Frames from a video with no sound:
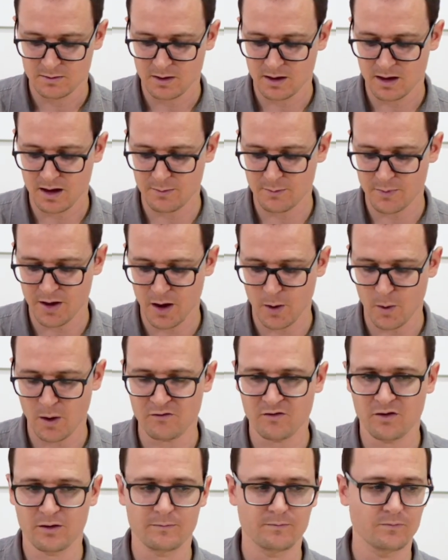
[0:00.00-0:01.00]

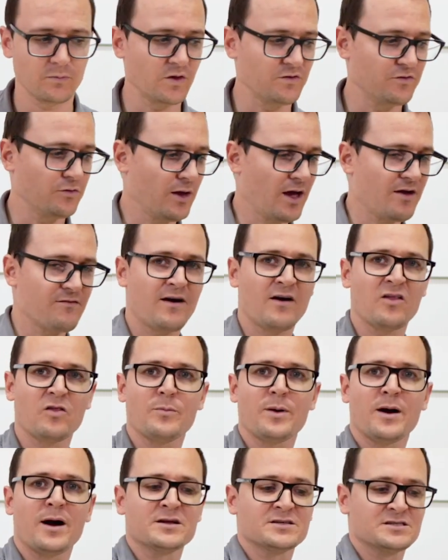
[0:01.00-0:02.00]
However, if you have other
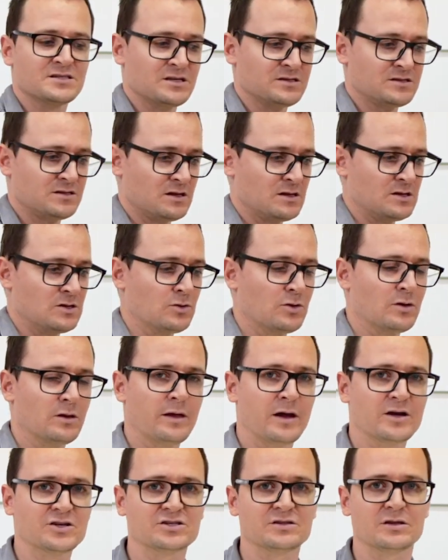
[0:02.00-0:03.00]
parts in your
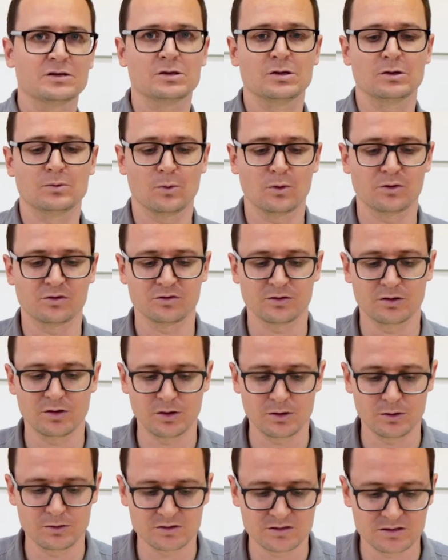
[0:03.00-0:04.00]
collection that you want to
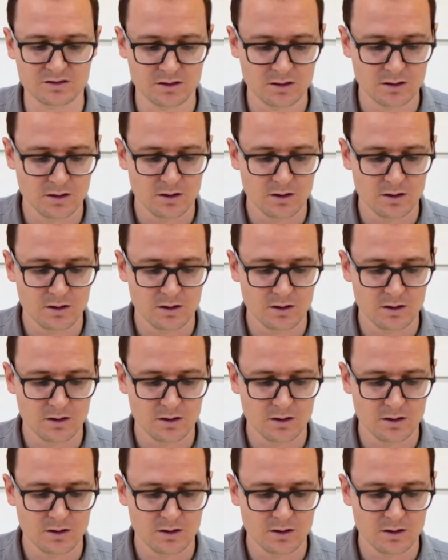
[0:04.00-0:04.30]
use